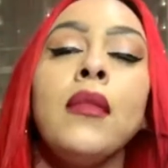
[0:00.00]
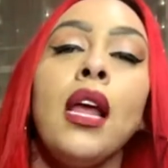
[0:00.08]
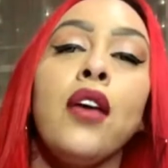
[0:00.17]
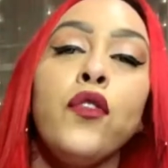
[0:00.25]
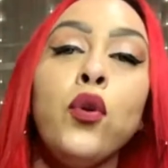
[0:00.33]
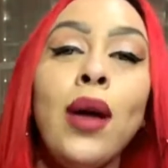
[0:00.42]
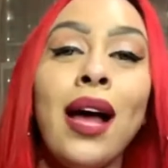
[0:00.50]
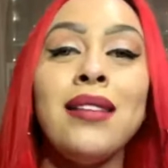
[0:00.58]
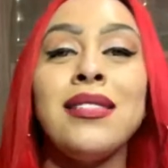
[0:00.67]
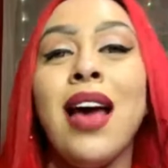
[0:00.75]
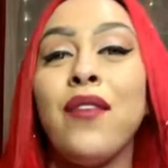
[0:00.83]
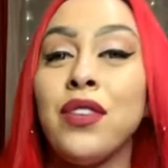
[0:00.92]
If you
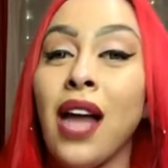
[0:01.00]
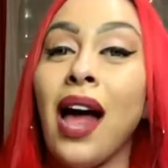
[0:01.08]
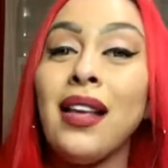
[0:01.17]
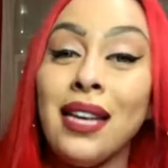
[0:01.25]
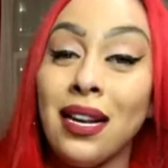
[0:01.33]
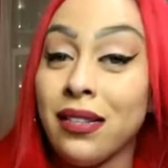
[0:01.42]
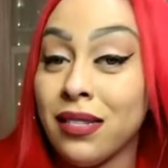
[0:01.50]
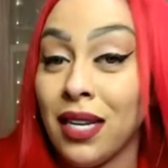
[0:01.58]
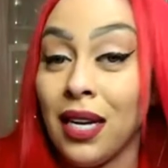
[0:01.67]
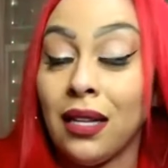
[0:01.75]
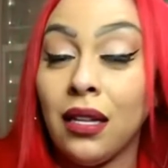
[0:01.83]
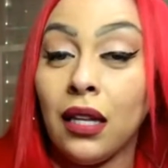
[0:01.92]
guys have not yet
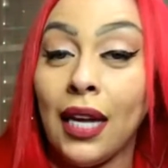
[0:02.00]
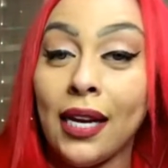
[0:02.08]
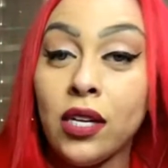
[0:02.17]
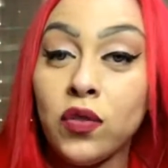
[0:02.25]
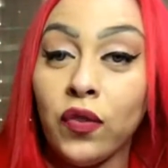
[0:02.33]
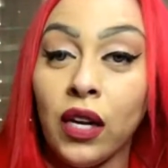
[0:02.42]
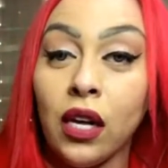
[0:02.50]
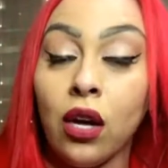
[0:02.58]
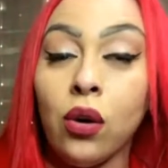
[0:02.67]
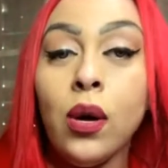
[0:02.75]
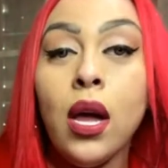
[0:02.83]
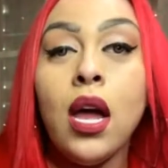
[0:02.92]
seen the latest
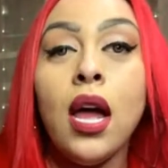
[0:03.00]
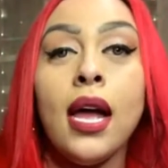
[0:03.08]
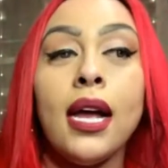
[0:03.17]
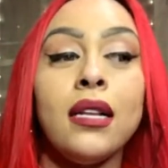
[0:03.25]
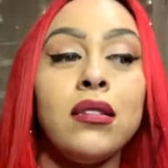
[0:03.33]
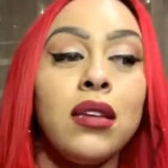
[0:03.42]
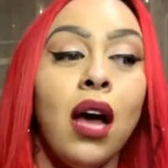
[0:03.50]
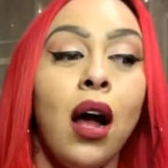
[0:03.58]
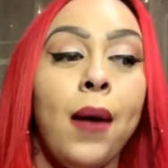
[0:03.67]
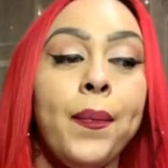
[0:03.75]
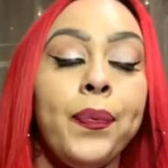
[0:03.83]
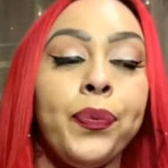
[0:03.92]
video, it's
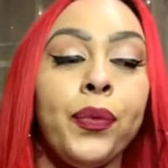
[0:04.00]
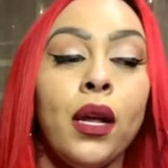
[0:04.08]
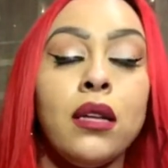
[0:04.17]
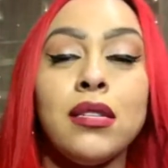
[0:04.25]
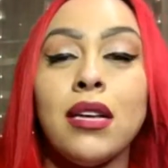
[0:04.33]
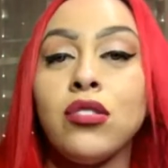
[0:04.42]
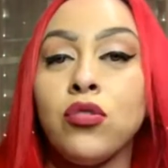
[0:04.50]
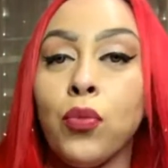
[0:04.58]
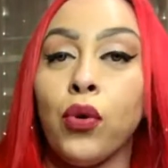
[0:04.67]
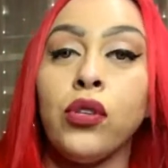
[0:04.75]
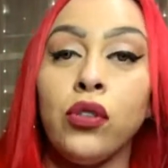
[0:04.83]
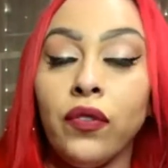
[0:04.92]
a
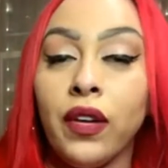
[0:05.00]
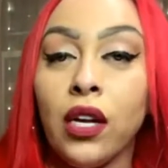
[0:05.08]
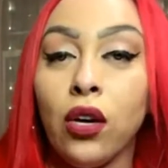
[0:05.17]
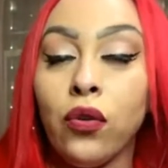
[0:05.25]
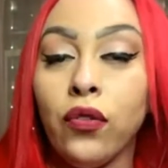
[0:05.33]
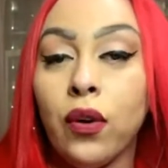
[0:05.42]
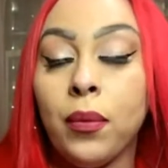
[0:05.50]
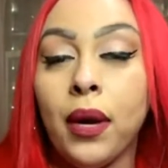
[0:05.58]
testimonial video from